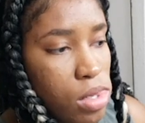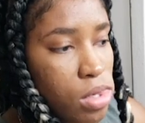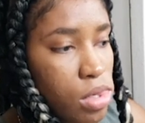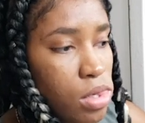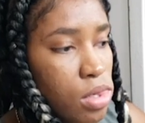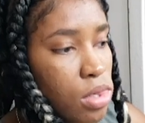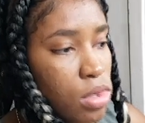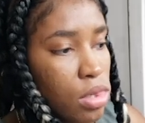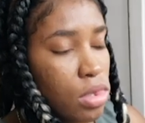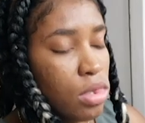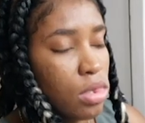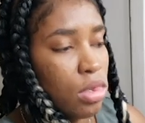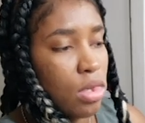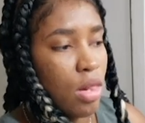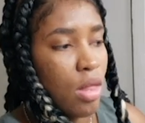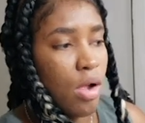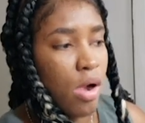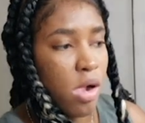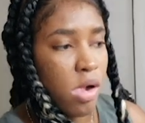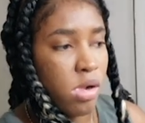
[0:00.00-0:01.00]
But then
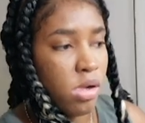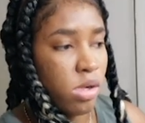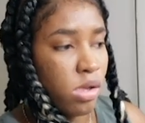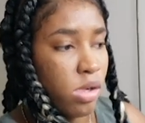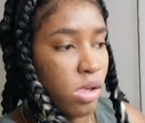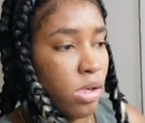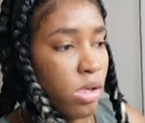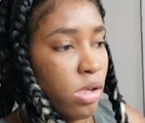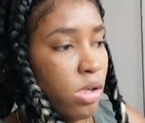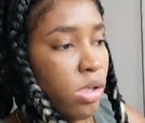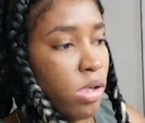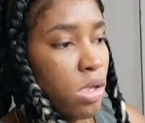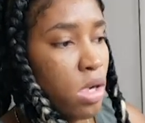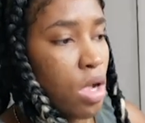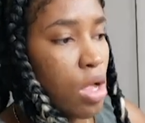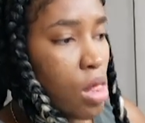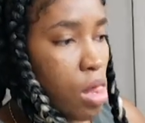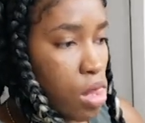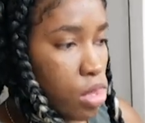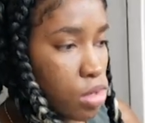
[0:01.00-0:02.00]
I'm gonna go ahead and
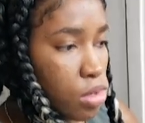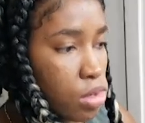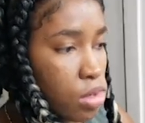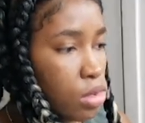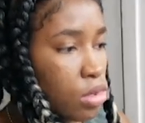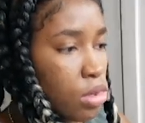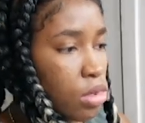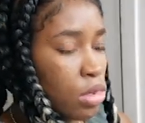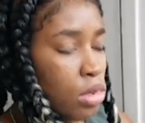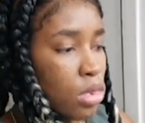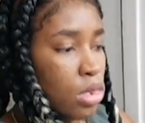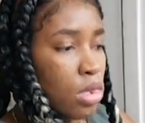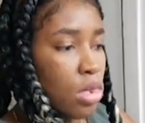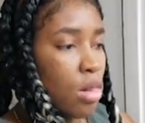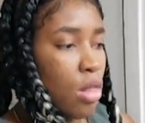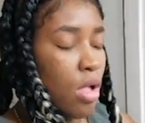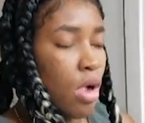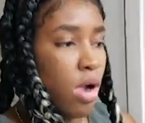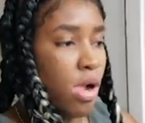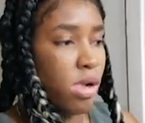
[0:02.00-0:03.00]
dip my hair off
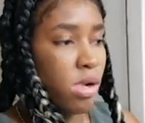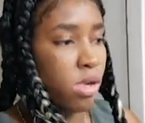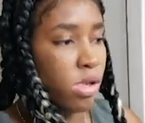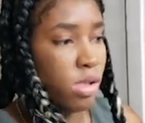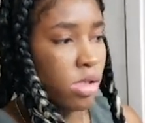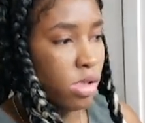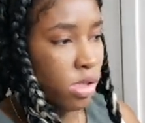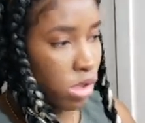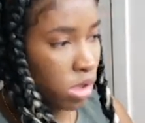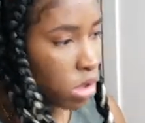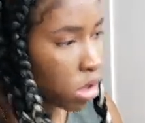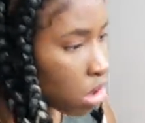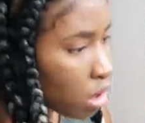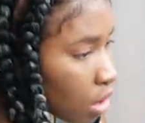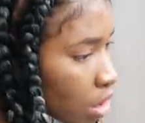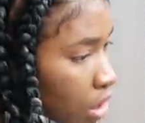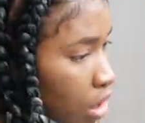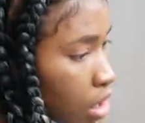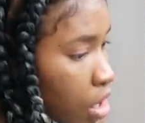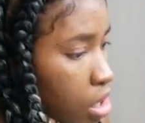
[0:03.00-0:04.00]
camera
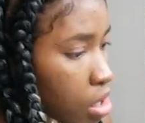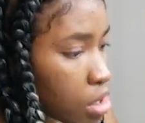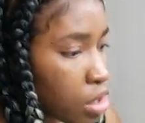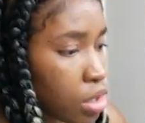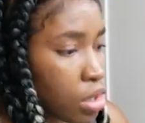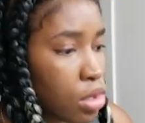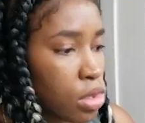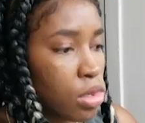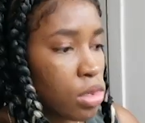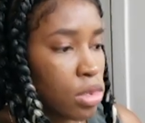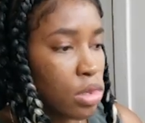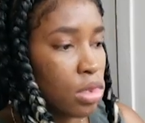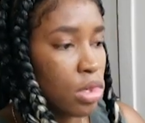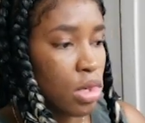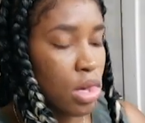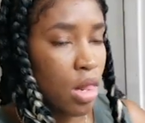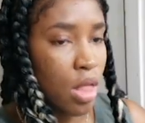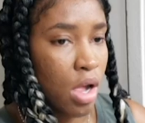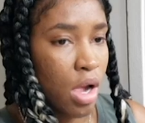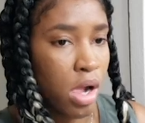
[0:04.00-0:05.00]
and do my
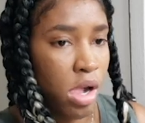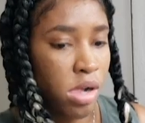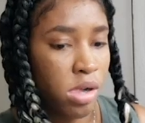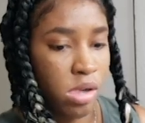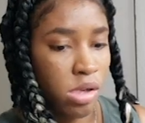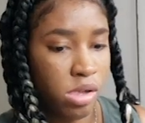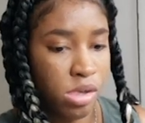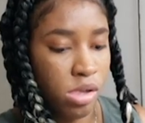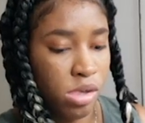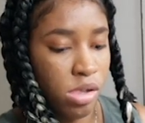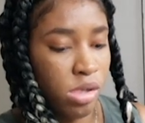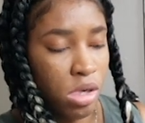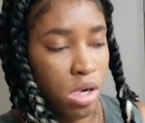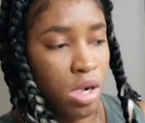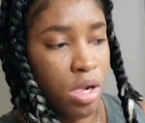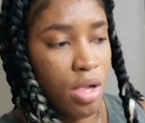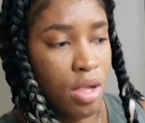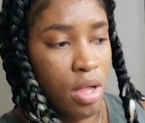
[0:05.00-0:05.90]
edges